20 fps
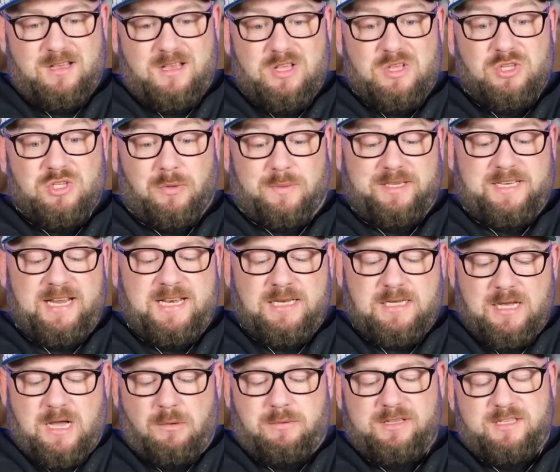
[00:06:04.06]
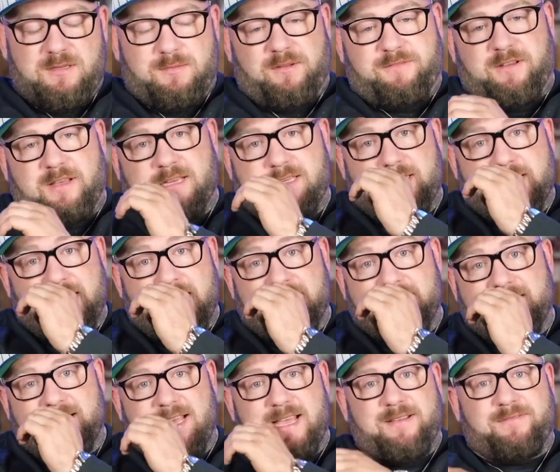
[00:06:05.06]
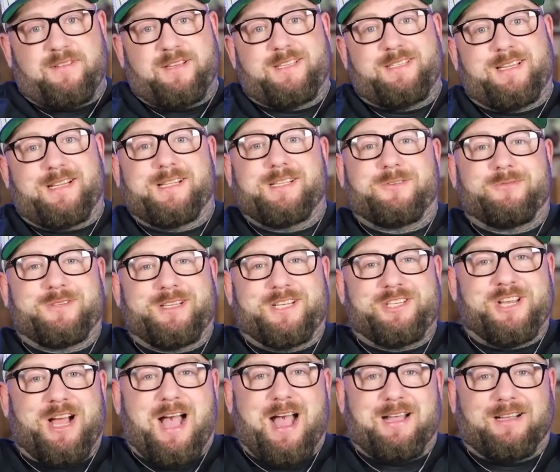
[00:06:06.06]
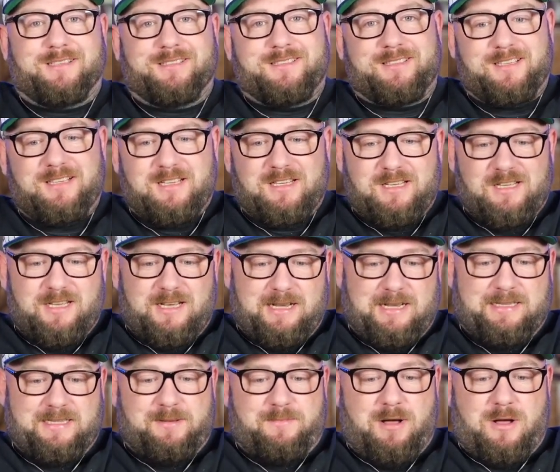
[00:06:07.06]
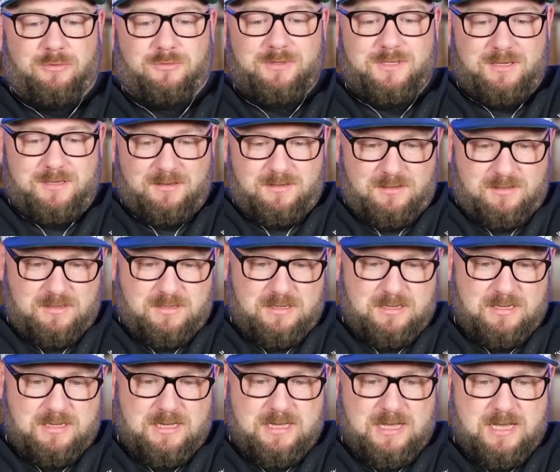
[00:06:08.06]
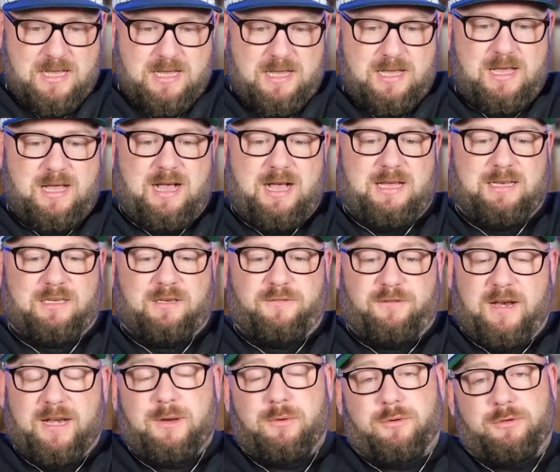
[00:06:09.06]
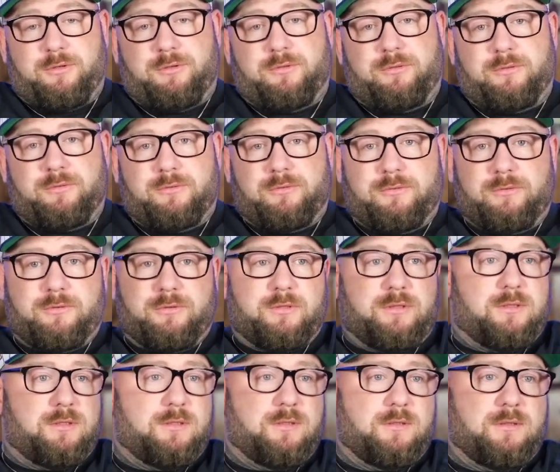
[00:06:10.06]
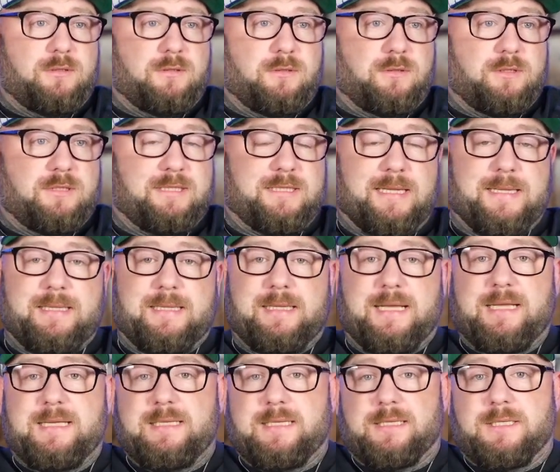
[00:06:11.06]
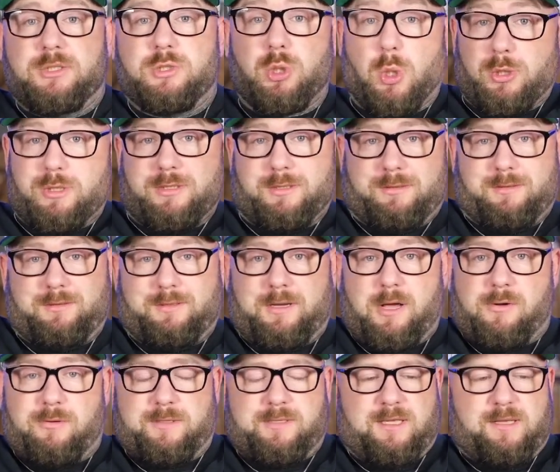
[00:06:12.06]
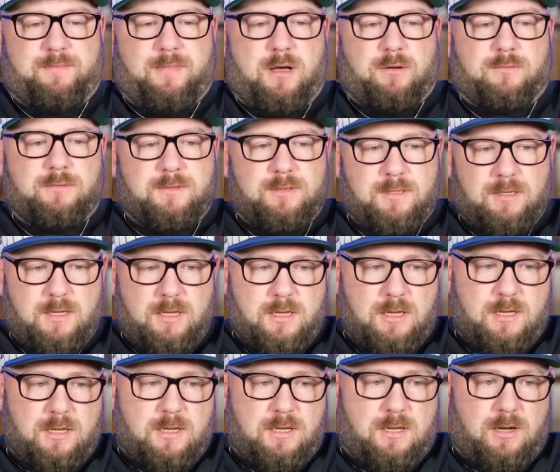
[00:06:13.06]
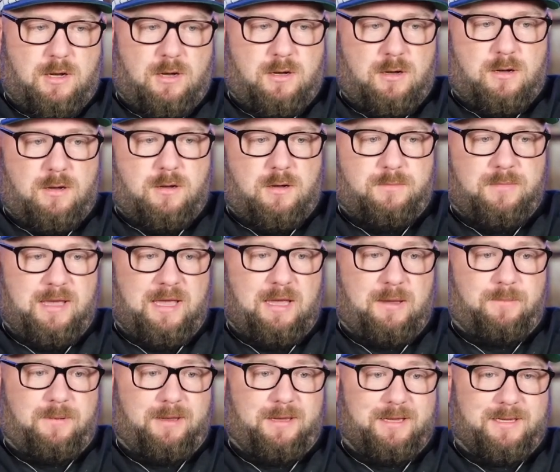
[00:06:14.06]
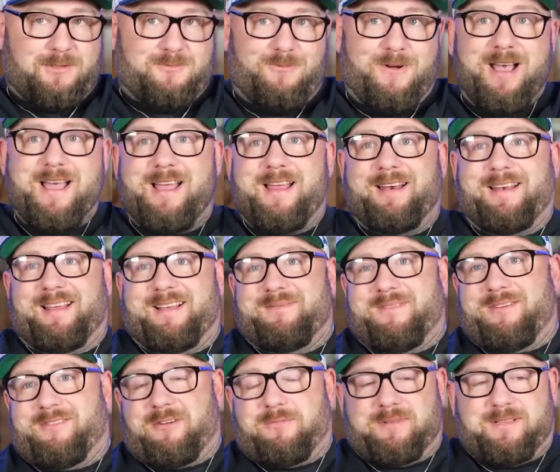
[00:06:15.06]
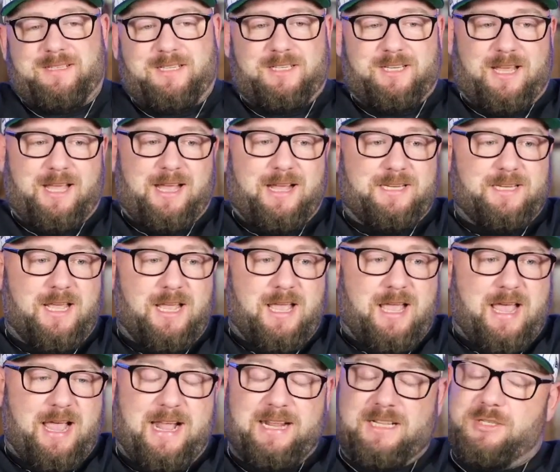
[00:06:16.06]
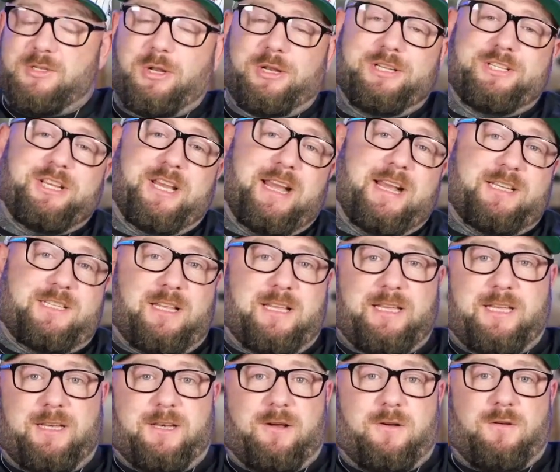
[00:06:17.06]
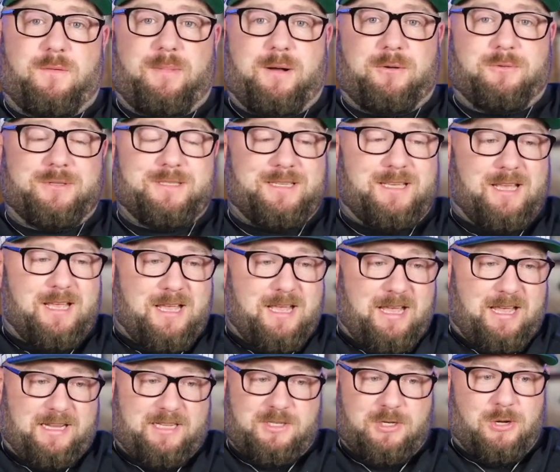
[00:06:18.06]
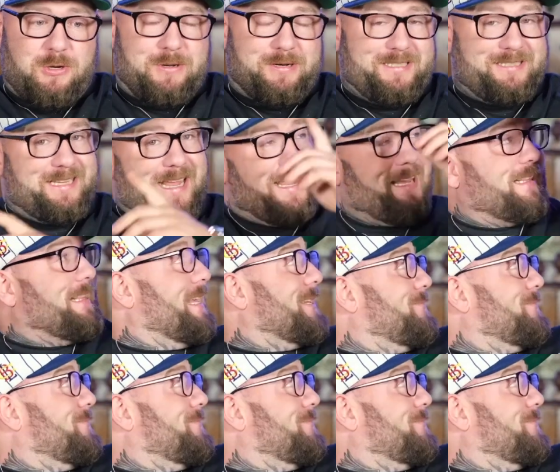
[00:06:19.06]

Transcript: So I did. I went to my first church service since I was a child at the Mount. And for anyone who's seen this and doesn't go to the Mount, or maybe is wary about coming to church, it's not a church like you know about. It's not got a stained glass